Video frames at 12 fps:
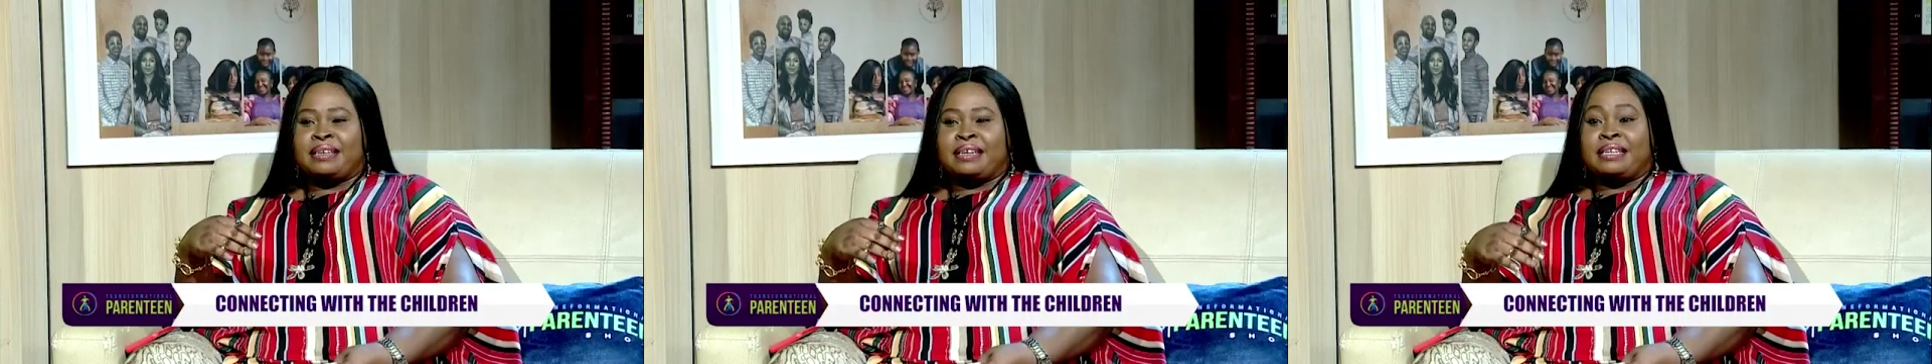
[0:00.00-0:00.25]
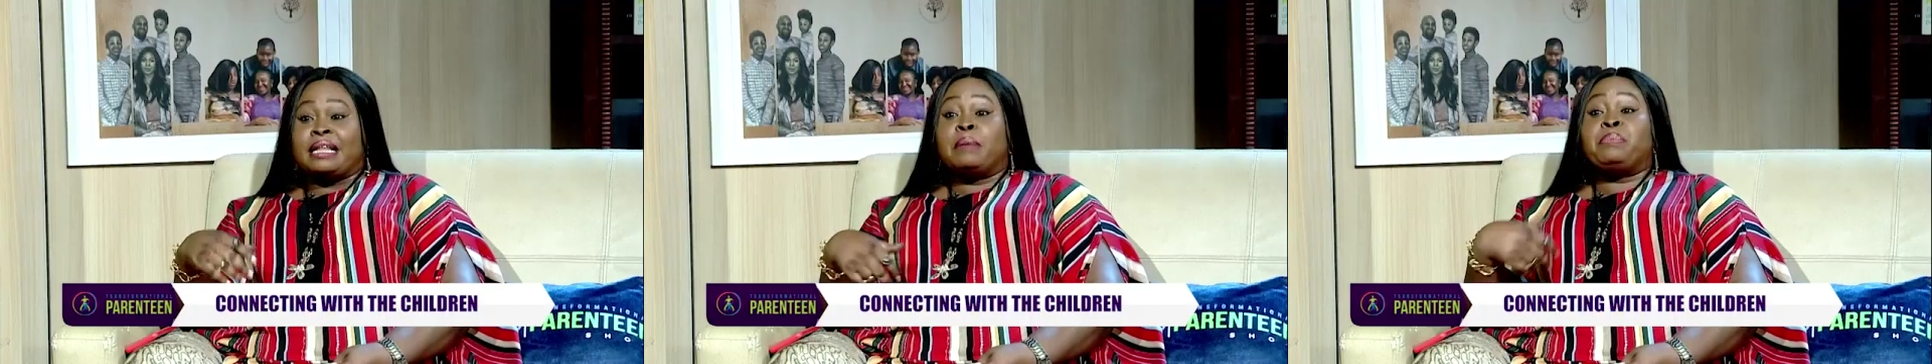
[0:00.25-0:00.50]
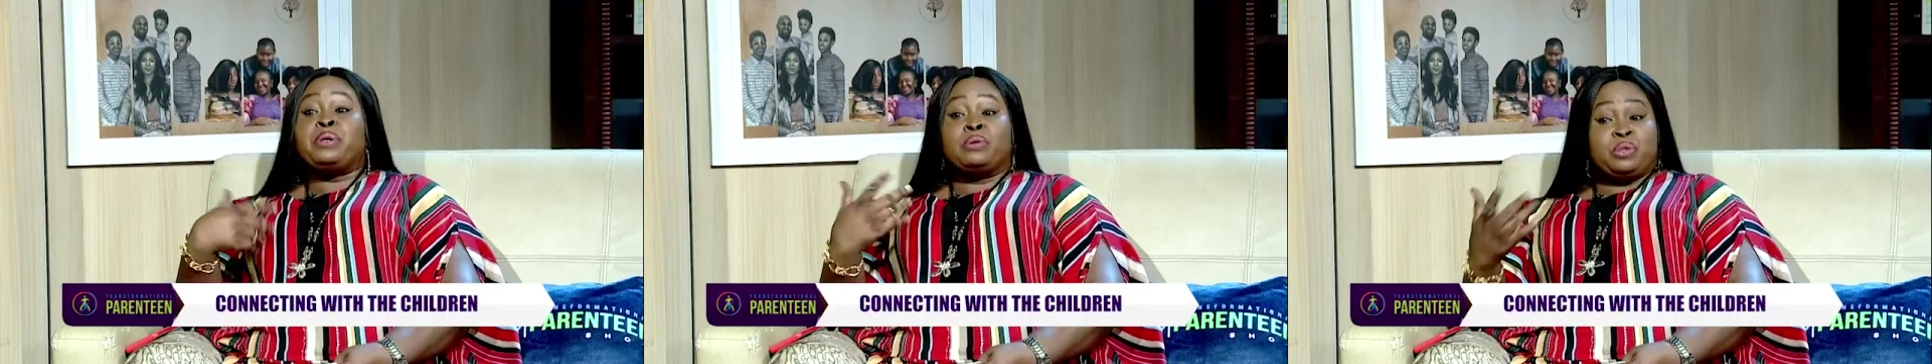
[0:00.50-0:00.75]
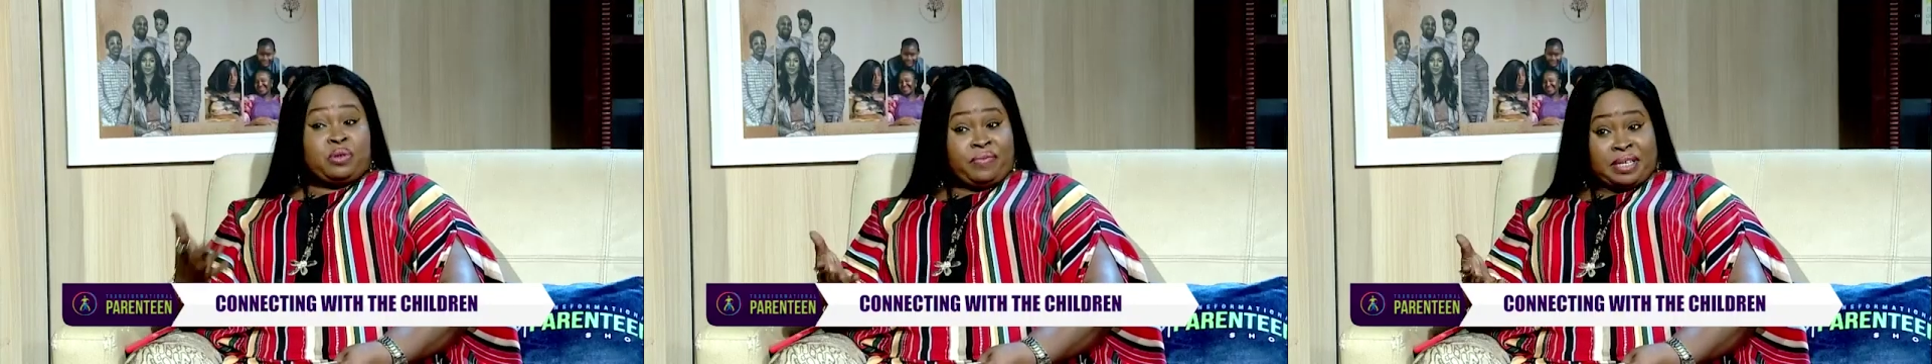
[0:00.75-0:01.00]
that builds
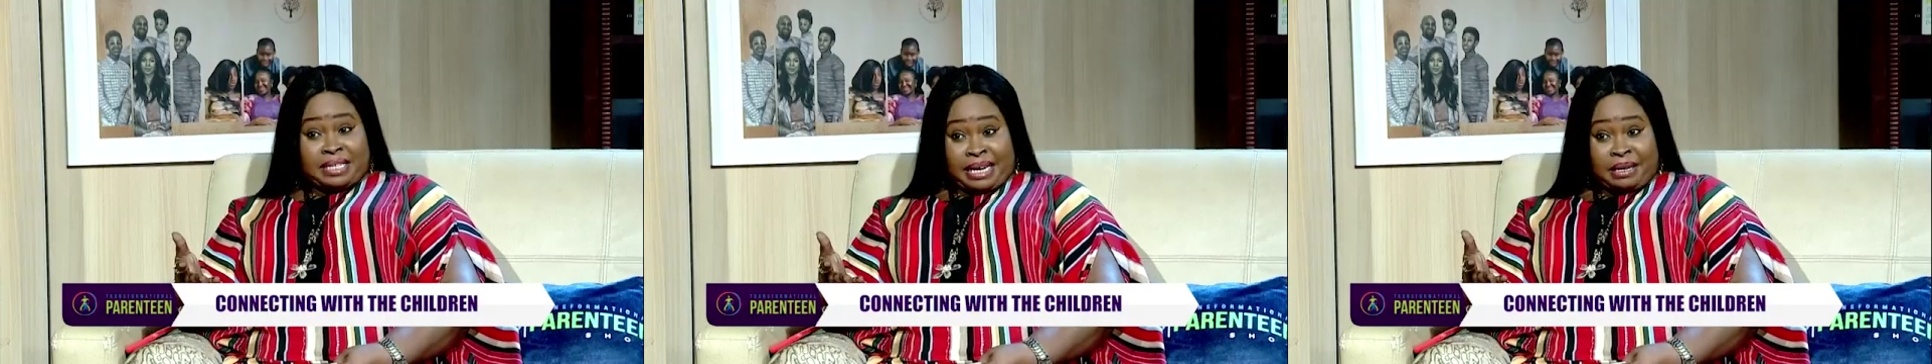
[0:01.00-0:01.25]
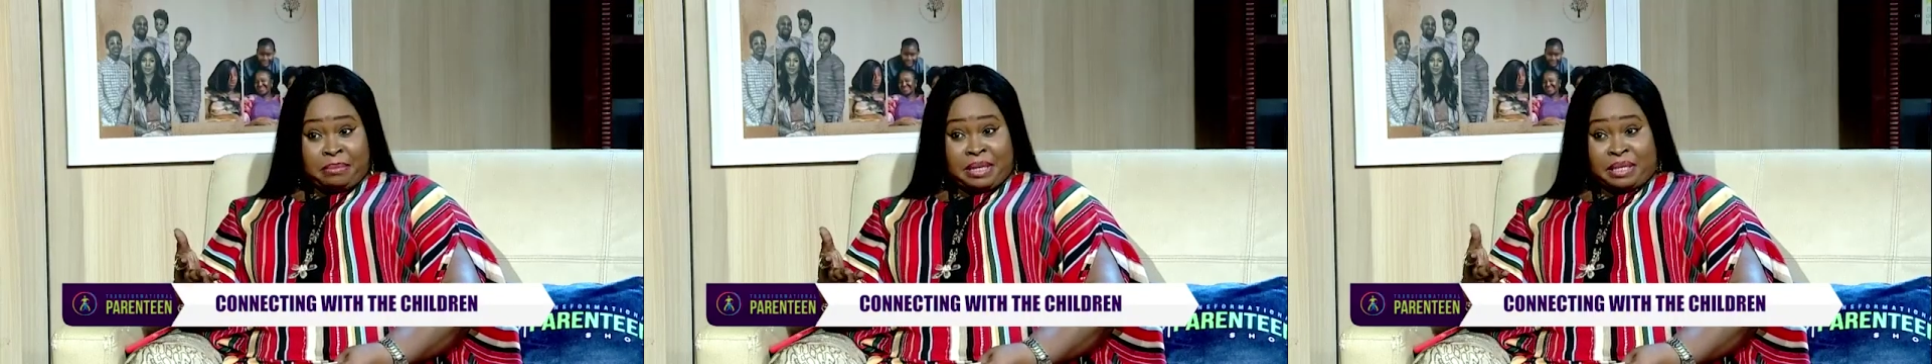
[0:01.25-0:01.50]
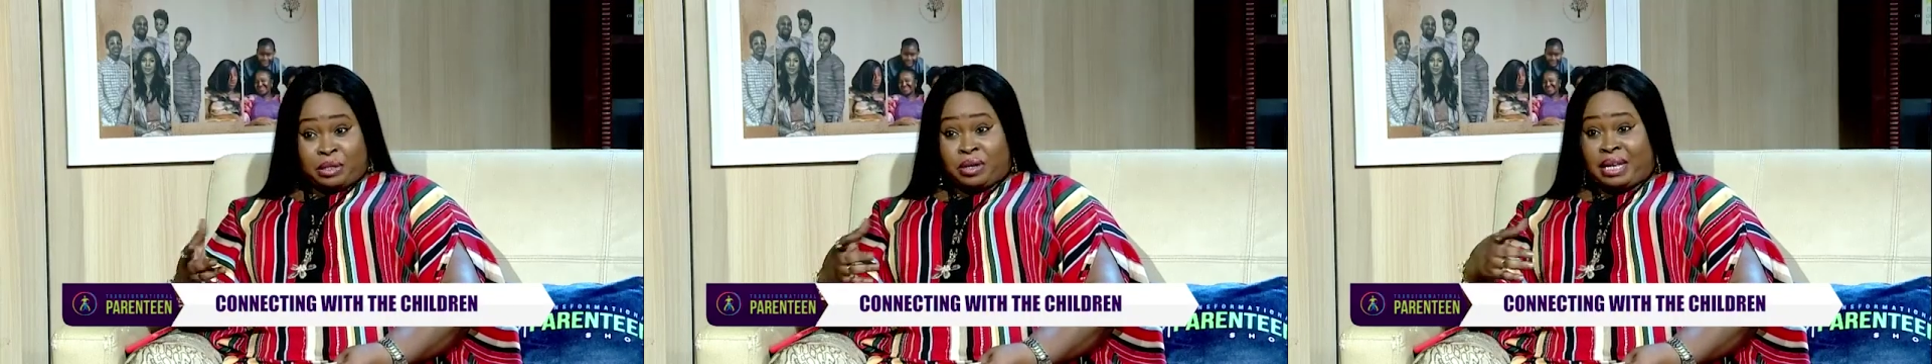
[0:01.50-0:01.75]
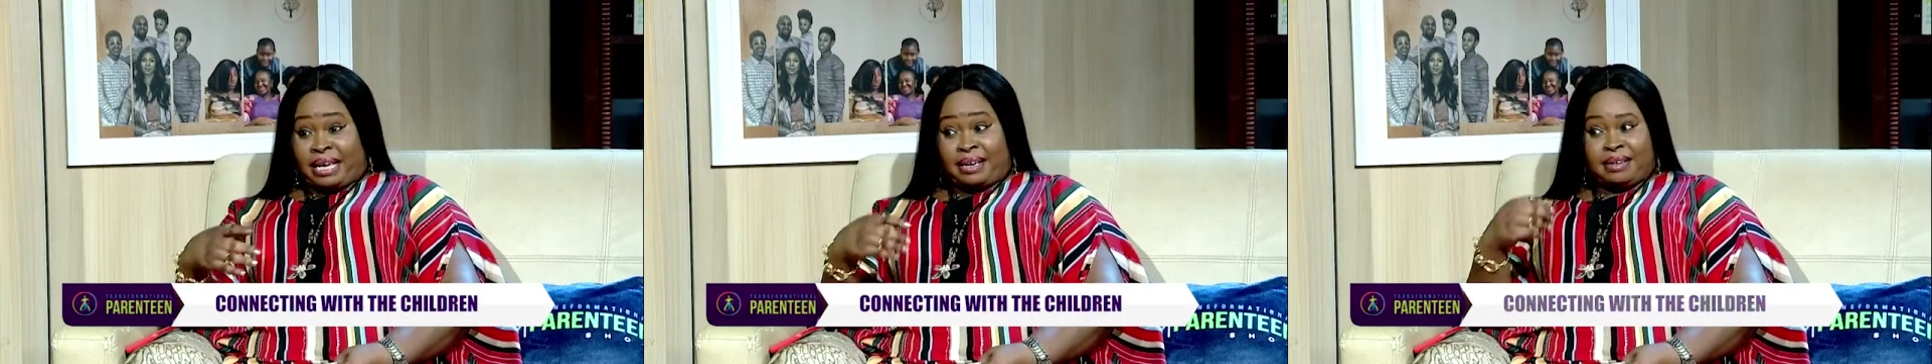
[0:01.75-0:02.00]
over time. It's not
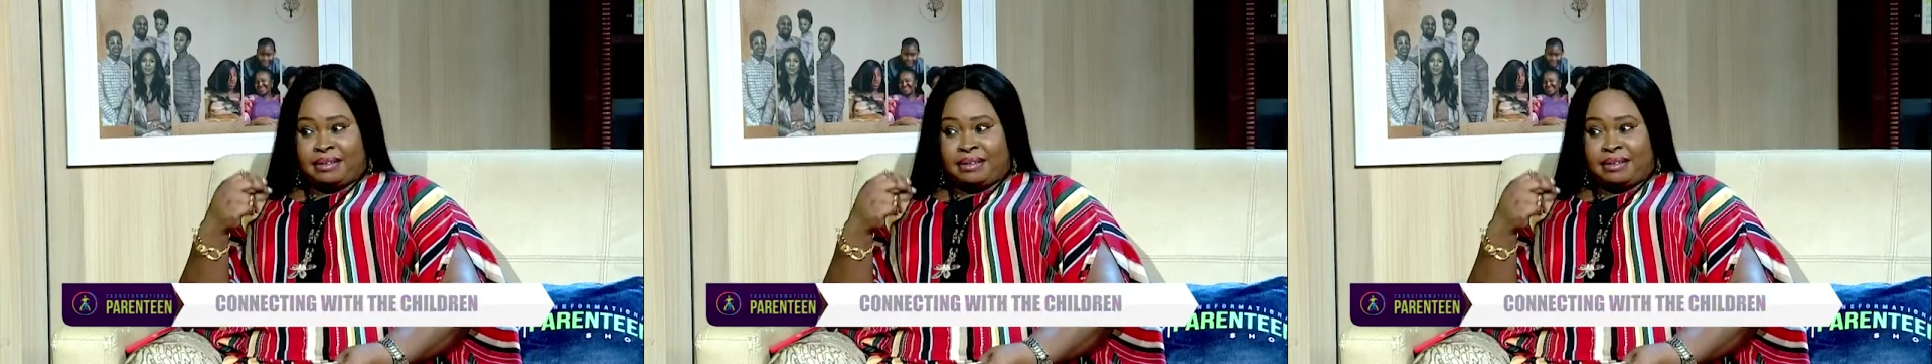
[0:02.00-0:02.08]
like